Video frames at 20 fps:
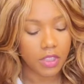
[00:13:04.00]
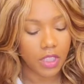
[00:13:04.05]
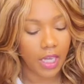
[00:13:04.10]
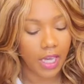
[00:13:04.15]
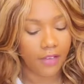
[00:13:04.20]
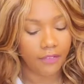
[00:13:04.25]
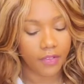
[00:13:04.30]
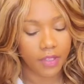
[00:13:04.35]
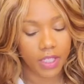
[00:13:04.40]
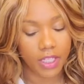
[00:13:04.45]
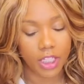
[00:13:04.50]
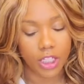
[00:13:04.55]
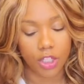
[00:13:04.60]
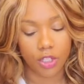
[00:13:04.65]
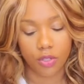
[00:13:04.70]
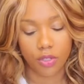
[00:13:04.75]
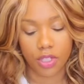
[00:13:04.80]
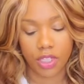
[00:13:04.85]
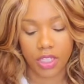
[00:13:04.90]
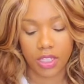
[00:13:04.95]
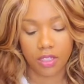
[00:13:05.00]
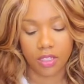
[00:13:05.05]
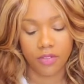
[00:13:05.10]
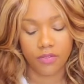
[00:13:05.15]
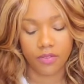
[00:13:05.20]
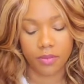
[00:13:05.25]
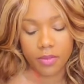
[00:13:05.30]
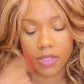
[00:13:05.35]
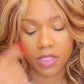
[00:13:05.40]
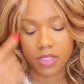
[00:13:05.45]
I feel like you're healing
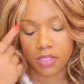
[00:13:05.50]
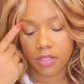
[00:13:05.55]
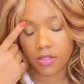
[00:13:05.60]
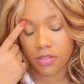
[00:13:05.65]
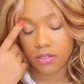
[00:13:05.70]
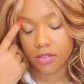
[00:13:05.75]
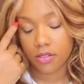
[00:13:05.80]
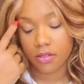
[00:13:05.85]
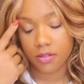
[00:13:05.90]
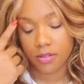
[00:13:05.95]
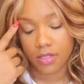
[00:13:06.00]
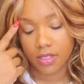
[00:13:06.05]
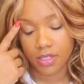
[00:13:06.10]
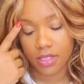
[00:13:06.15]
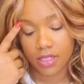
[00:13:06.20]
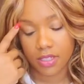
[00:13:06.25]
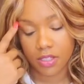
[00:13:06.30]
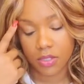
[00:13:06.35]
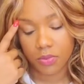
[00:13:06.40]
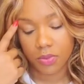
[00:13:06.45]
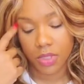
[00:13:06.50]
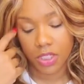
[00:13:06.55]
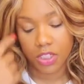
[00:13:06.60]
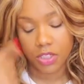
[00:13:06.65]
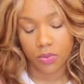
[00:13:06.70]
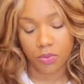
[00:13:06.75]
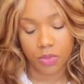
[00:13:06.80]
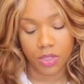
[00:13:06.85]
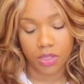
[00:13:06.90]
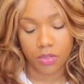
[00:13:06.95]
from this
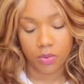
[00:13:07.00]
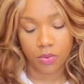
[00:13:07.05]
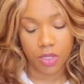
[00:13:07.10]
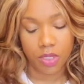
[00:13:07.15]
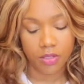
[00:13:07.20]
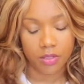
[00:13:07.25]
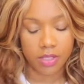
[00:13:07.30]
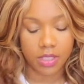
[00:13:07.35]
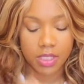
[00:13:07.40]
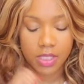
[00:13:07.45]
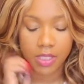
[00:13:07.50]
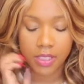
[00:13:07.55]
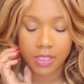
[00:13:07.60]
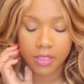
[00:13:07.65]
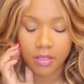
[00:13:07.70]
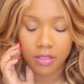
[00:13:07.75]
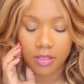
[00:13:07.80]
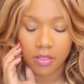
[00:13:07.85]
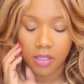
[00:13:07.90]
situation with the water sign.